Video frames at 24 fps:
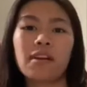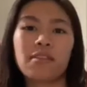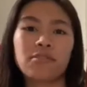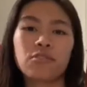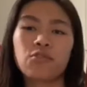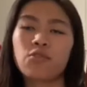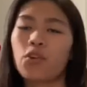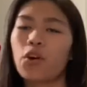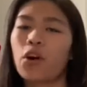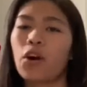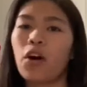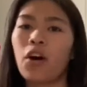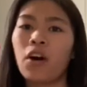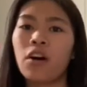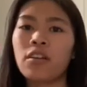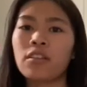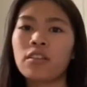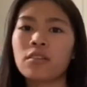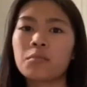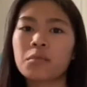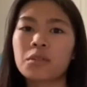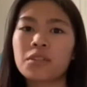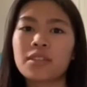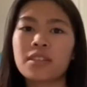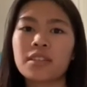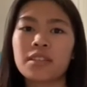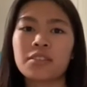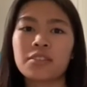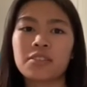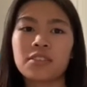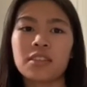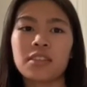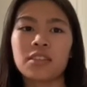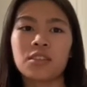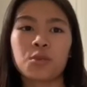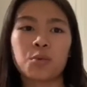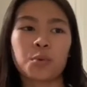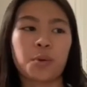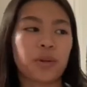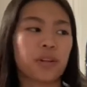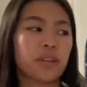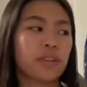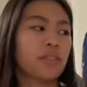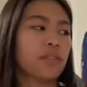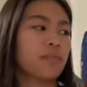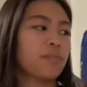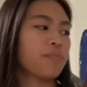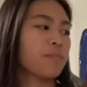for all the music you see in the
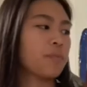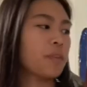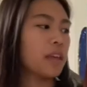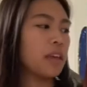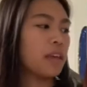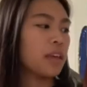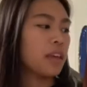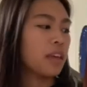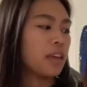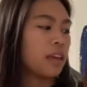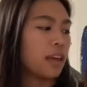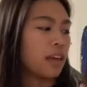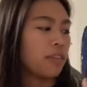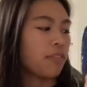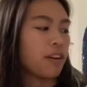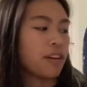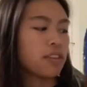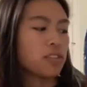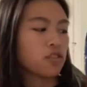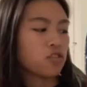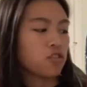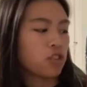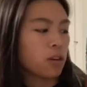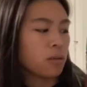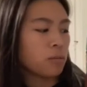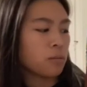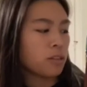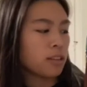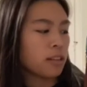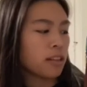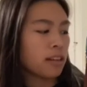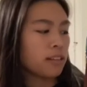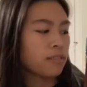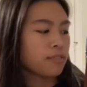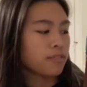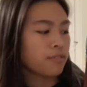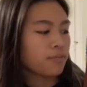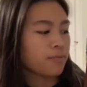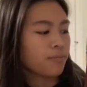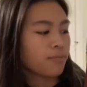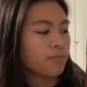world, if it has a treble clef,